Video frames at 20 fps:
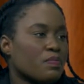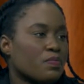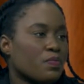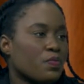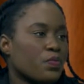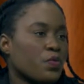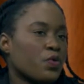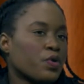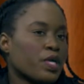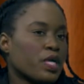
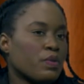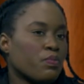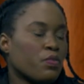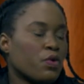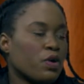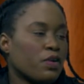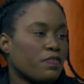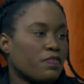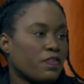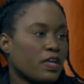we'll get
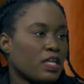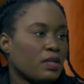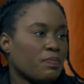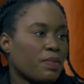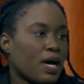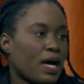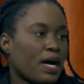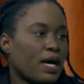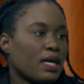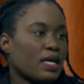more
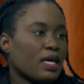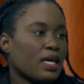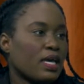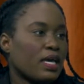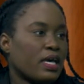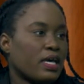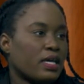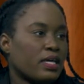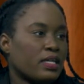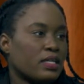feedback
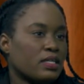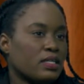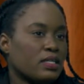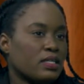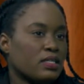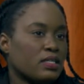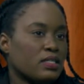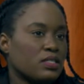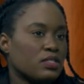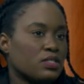and
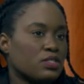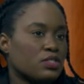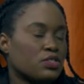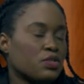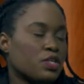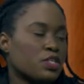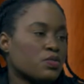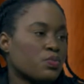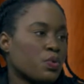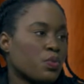
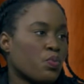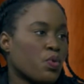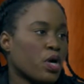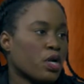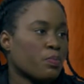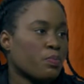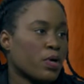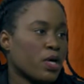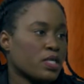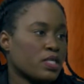students would want
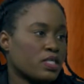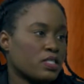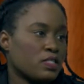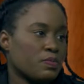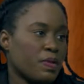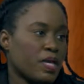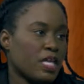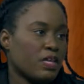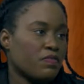to participate